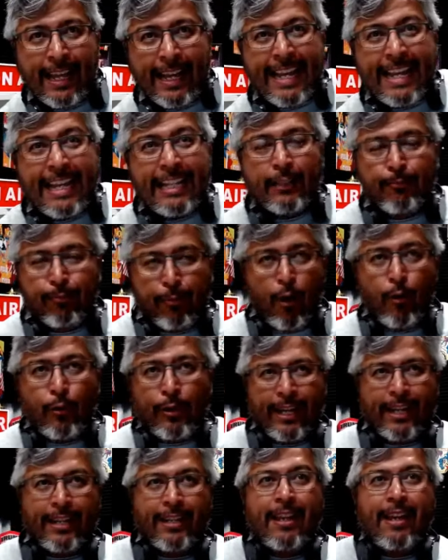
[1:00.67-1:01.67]
that he's
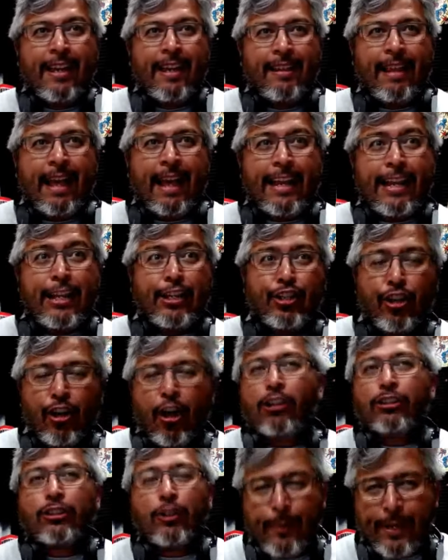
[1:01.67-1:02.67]
broken that he should
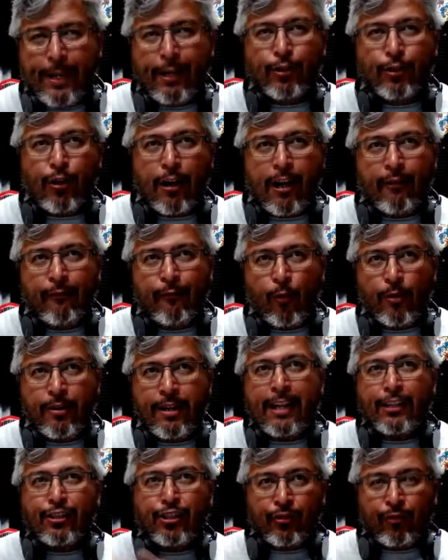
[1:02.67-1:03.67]
also be on trial for,
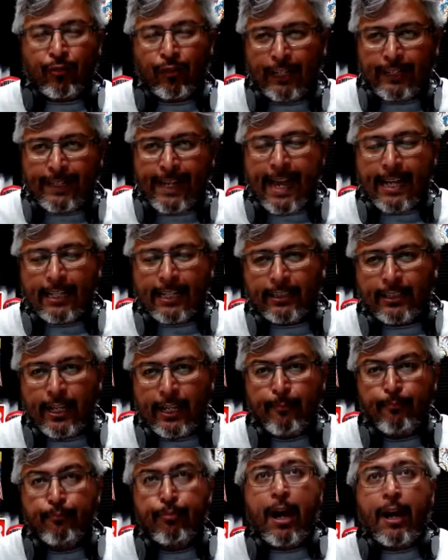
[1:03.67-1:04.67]
not just for the tax
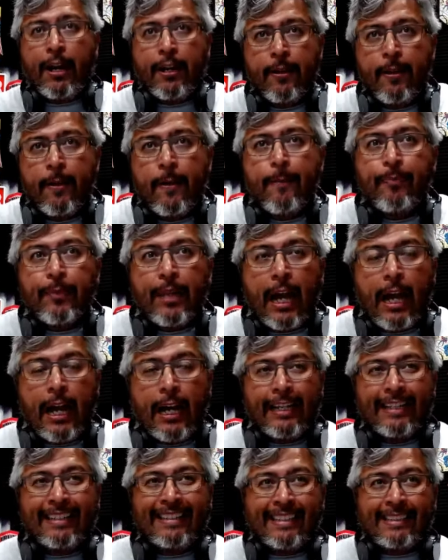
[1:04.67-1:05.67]
thing. But
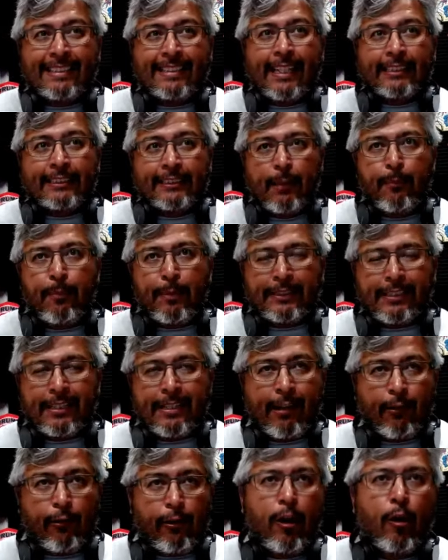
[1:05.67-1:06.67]
this sets up a
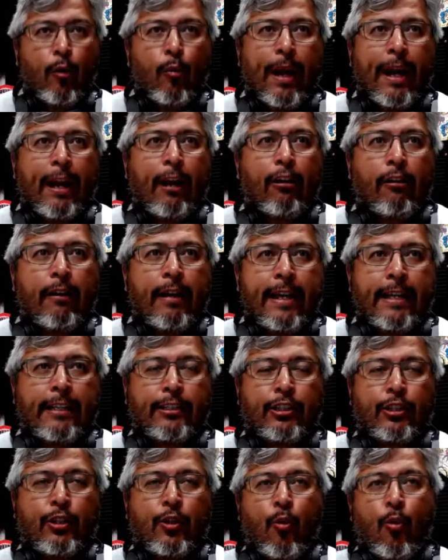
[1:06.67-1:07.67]
scenario where
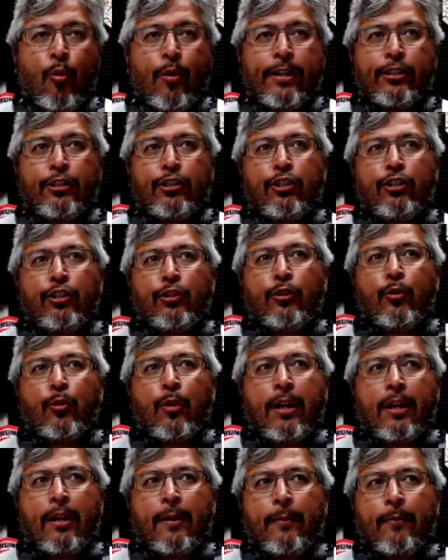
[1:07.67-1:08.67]
it's going
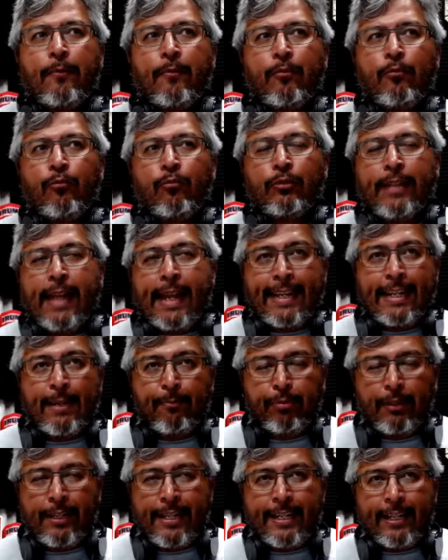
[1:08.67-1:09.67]
to taking
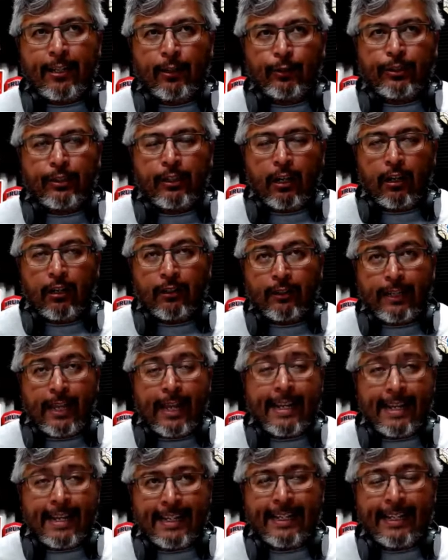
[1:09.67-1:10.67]

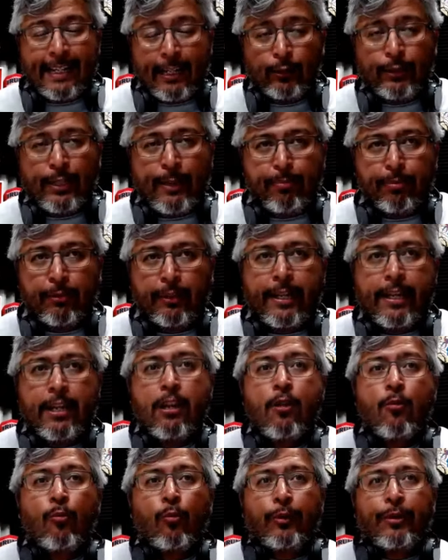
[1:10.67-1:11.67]
the guilty plea
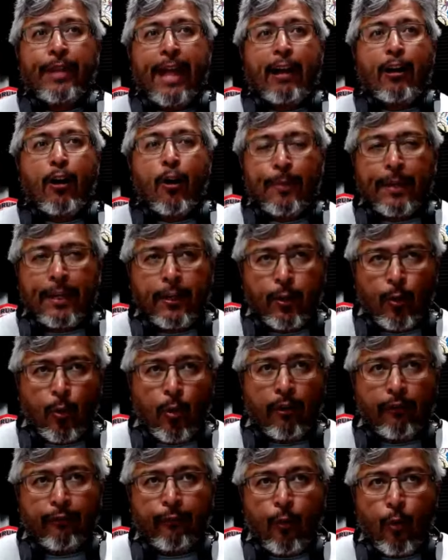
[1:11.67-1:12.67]
will now open the
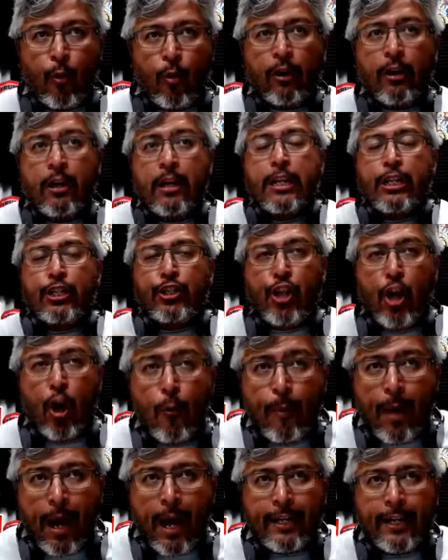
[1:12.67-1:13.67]
door for
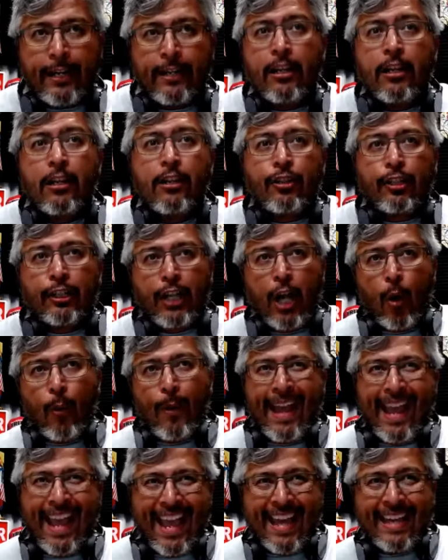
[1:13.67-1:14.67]
Joe Biden to go
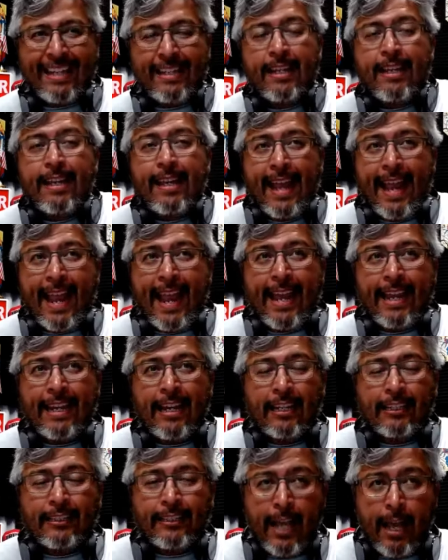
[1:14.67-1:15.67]
ahead
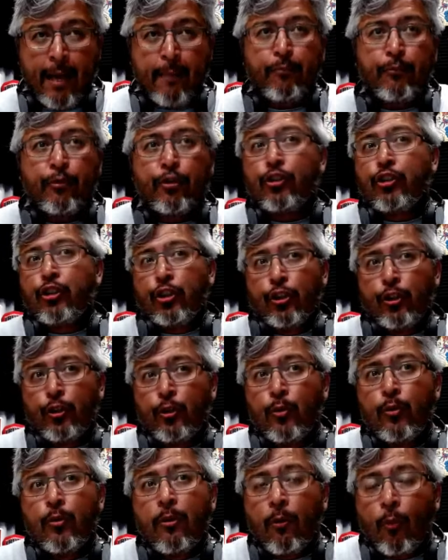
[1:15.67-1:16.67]
and attempt
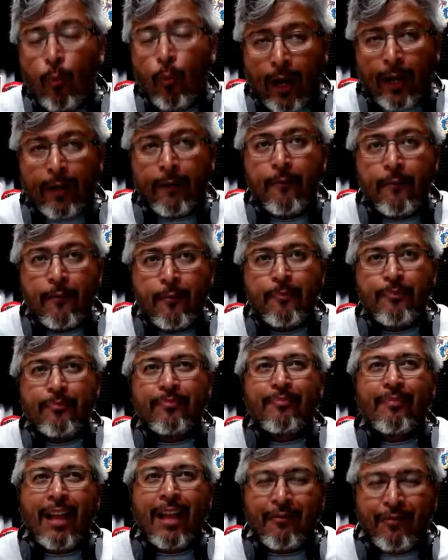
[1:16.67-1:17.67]
to what?
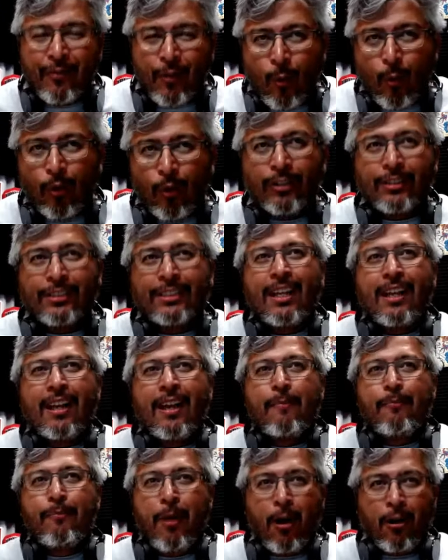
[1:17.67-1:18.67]
Of course,
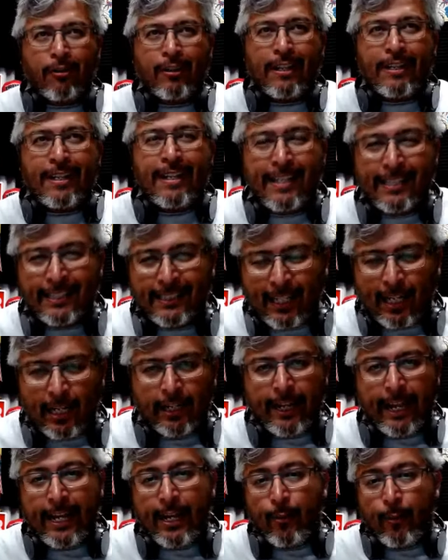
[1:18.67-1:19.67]
pardon his
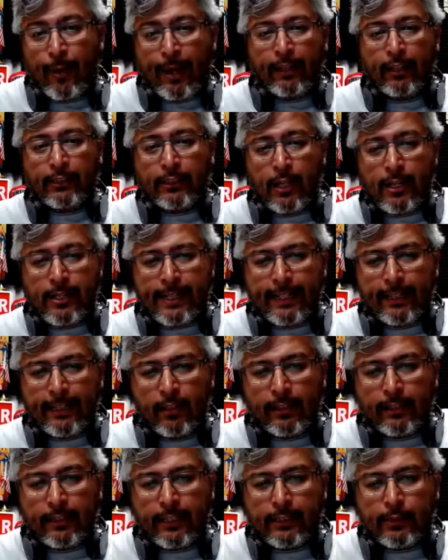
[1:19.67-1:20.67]
son. Anyway, let's go ahead and take a
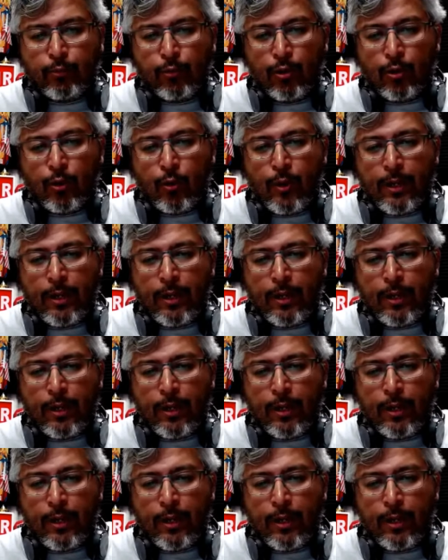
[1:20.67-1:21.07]
look at this real